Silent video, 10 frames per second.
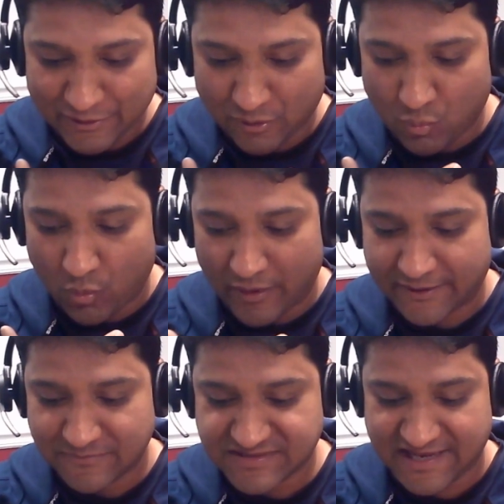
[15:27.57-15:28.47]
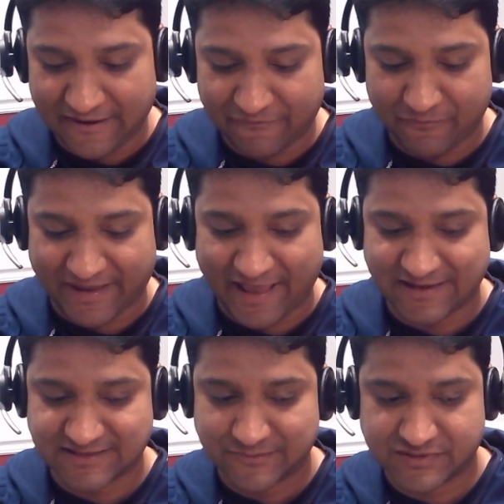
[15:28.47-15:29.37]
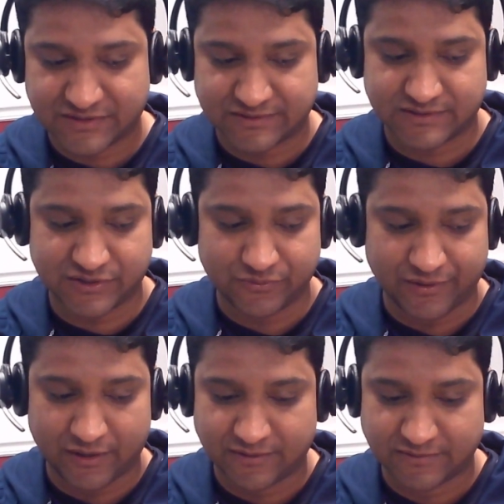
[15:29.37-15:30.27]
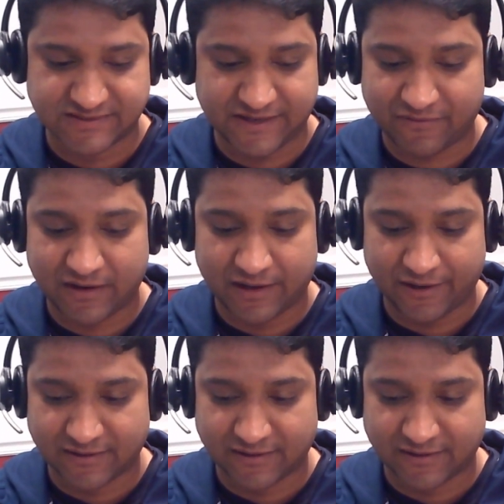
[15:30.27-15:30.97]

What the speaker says: your quantum safe mechanisms to safeguard